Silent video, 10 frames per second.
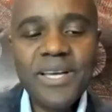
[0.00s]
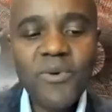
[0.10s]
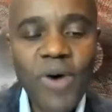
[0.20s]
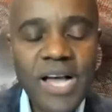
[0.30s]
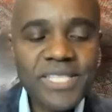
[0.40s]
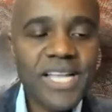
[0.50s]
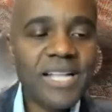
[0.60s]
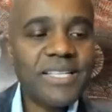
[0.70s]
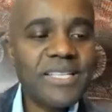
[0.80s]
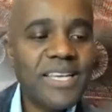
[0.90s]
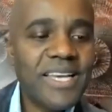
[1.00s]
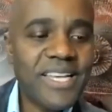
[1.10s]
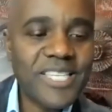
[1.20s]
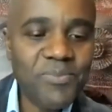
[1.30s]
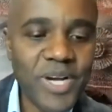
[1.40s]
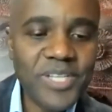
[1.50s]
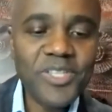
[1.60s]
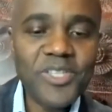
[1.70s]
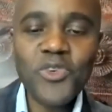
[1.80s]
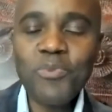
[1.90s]
Why is that
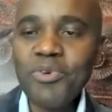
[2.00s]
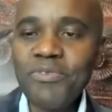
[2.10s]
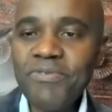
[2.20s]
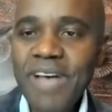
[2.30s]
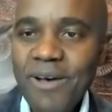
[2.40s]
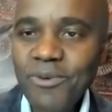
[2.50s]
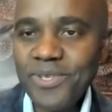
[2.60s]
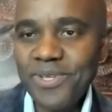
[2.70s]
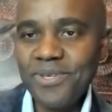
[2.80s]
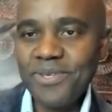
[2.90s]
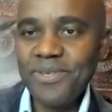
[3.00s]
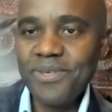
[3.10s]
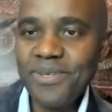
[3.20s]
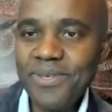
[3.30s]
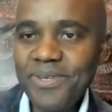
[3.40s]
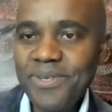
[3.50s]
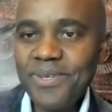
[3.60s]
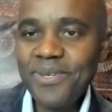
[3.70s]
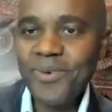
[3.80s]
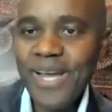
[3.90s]
expression so profound,
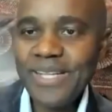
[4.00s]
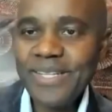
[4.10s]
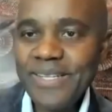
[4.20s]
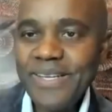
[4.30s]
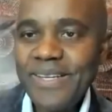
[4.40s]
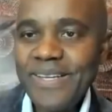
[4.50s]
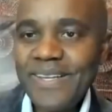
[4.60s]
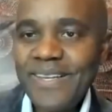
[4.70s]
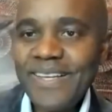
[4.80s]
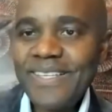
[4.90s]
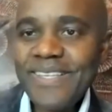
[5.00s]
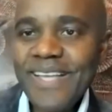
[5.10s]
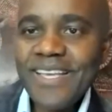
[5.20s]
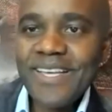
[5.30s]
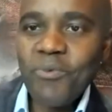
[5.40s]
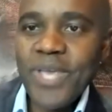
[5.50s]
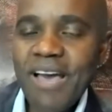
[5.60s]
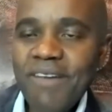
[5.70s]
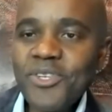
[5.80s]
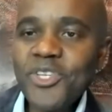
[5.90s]
right? It's like we
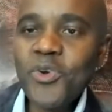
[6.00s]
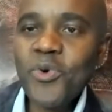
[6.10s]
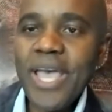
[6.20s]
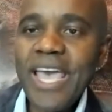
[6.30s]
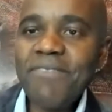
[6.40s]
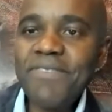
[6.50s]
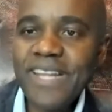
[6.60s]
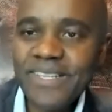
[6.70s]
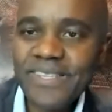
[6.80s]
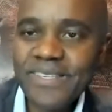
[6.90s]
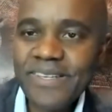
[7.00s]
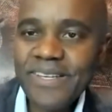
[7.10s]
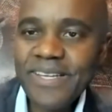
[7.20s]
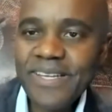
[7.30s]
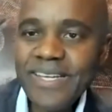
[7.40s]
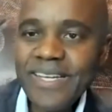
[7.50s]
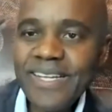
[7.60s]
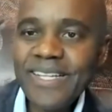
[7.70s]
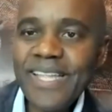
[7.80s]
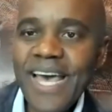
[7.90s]
have to show evidence
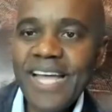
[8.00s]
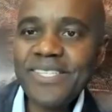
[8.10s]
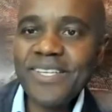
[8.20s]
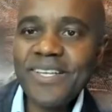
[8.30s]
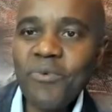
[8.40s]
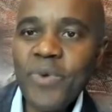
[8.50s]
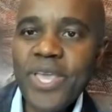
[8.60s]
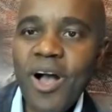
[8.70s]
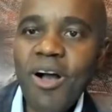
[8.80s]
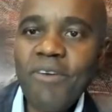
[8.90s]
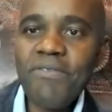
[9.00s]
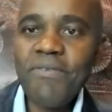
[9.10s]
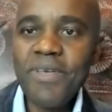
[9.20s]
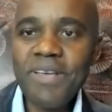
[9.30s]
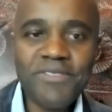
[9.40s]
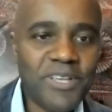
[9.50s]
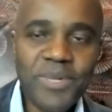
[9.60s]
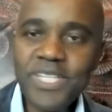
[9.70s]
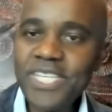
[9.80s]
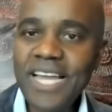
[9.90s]
that we have, if
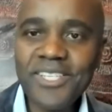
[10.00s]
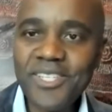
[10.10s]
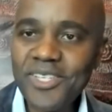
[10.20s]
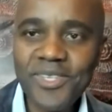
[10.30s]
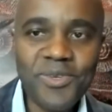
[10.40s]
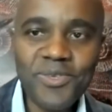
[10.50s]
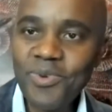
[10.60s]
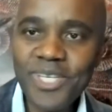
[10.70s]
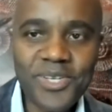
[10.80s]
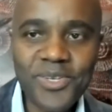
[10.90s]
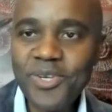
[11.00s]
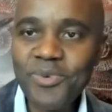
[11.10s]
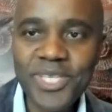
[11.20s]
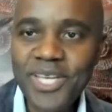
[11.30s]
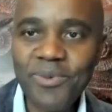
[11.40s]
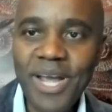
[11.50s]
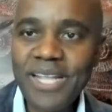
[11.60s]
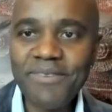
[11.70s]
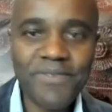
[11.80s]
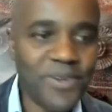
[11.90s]
somebody challenged us, you usually show your receipt,
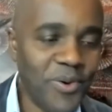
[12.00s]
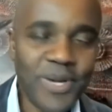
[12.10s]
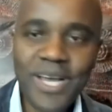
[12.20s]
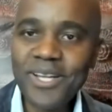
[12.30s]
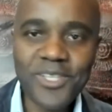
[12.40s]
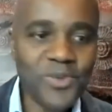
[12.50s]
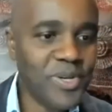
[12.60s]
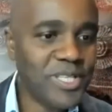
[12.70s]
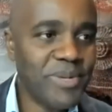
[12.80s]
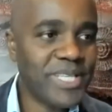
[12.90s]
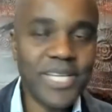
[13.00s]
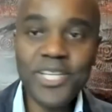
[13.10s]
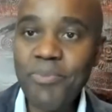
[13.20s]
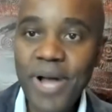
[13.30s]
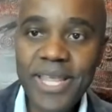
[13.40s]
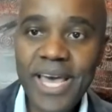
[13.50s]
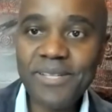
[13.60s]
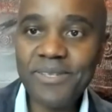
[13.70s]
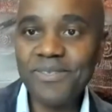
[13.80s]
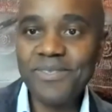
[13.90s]
right? If you're going out of a store and somebody said, did you buy
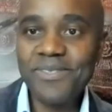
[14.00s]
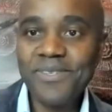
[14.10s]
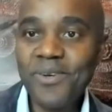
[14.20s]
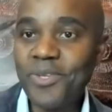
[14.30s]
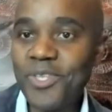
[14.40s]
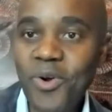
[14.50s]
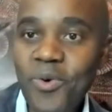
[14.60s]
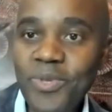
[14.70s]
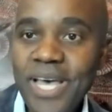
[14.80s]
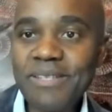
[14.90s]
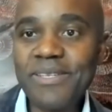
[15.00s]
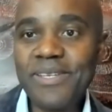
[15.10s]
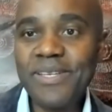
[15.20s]
that? Or do you own that?